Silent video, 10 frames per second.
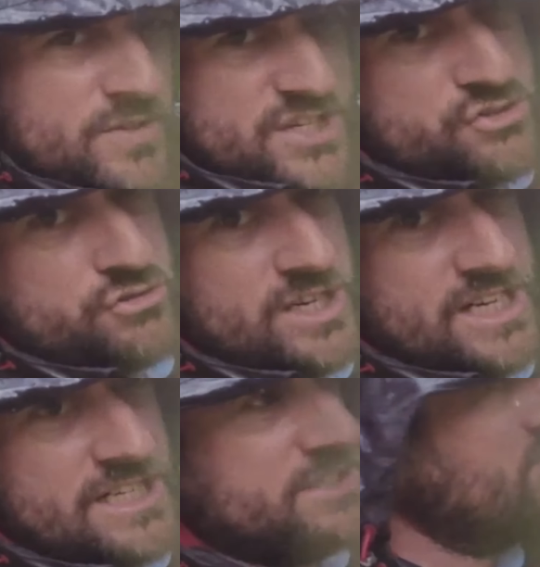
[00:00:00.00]
this
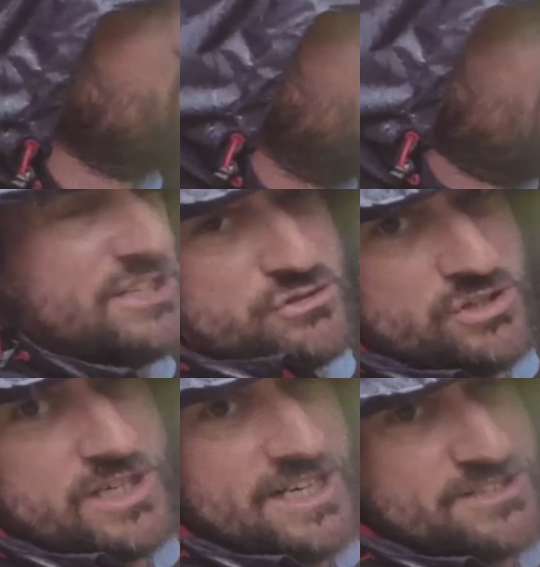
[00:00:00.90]
tree is different to that
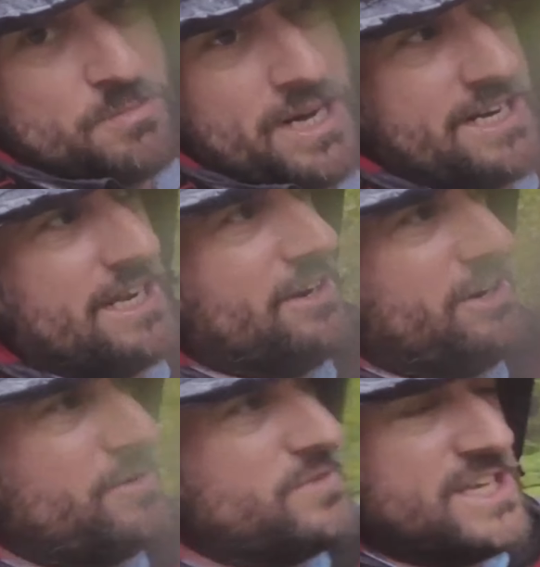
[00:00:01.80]
tree, and that's about it. And I
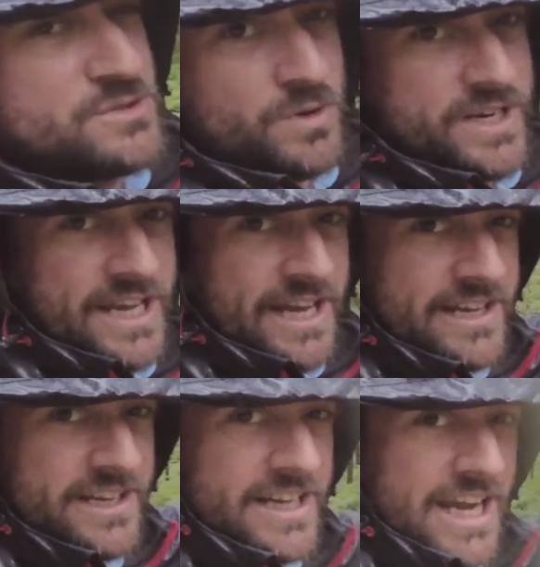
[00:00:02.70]
know this one here
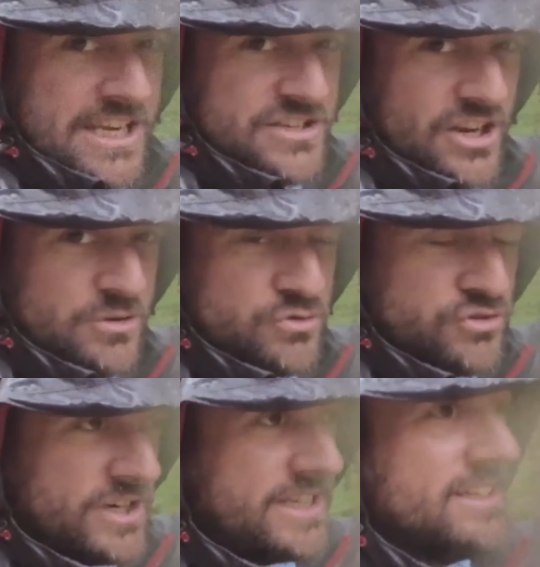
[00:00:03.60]
is an oak
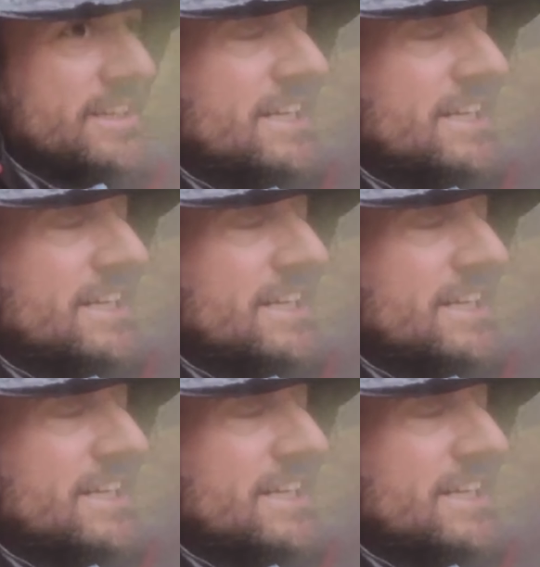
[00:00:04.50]
tree,